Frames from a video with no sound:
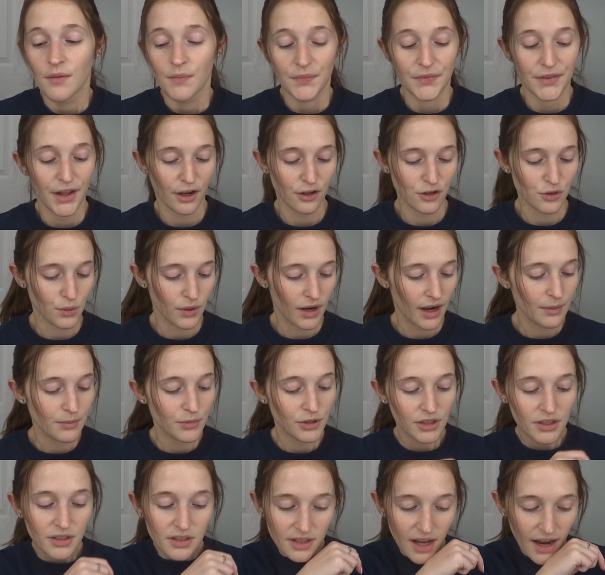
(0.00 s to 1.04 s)
That's what I'm
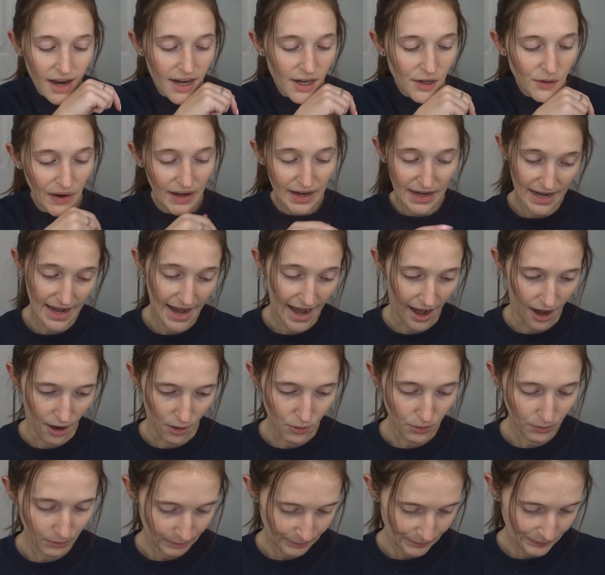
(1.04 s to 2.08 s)
just saying right
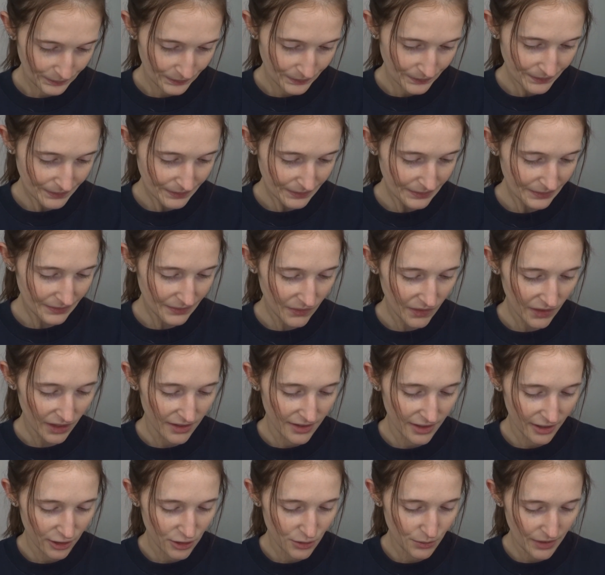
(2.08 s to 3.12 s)
now.
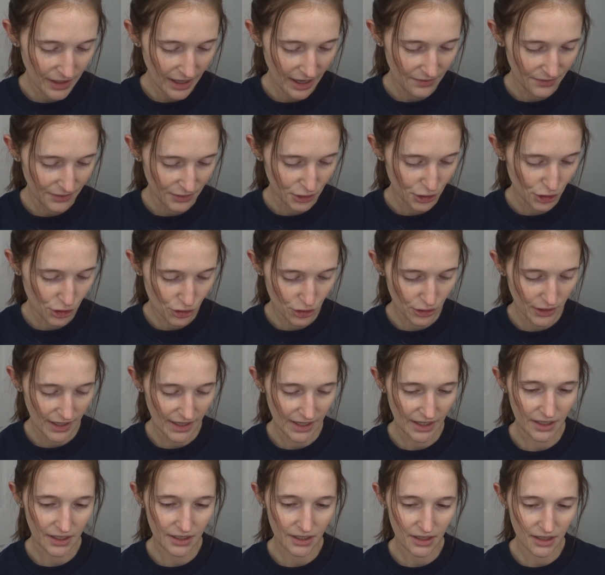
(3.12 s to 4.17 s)
Next we have a
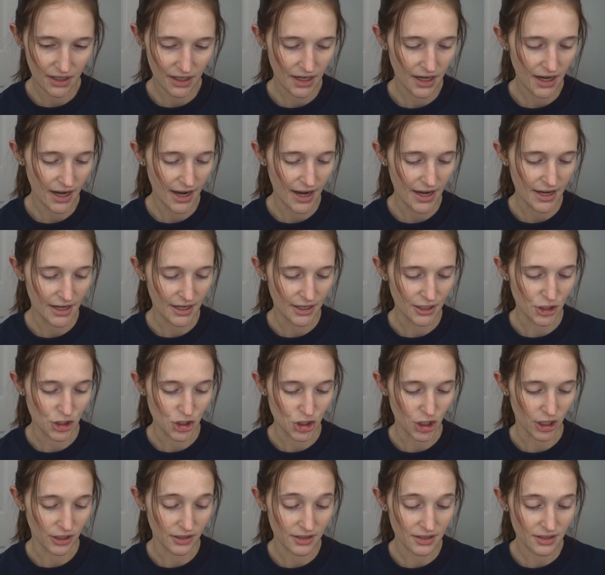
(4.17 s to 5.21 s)
Strength and
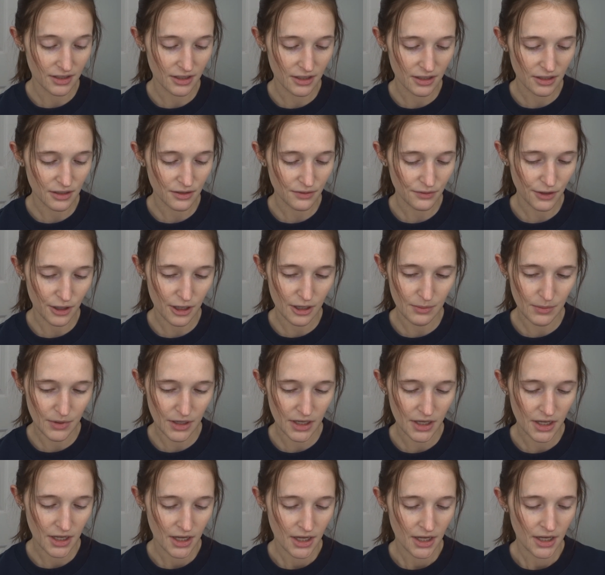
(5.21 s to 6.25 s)
Justice from
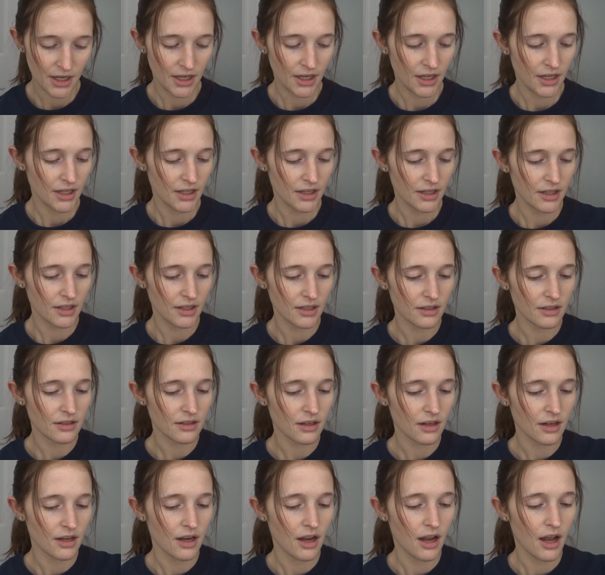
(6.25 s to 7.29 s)
this
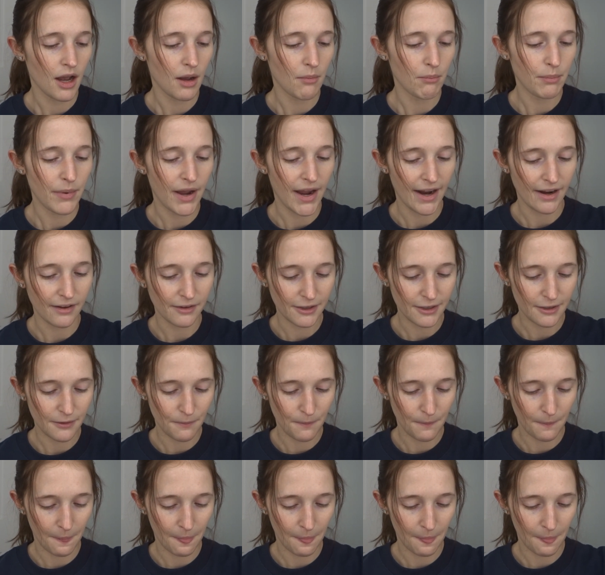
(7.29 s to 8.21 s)
palette.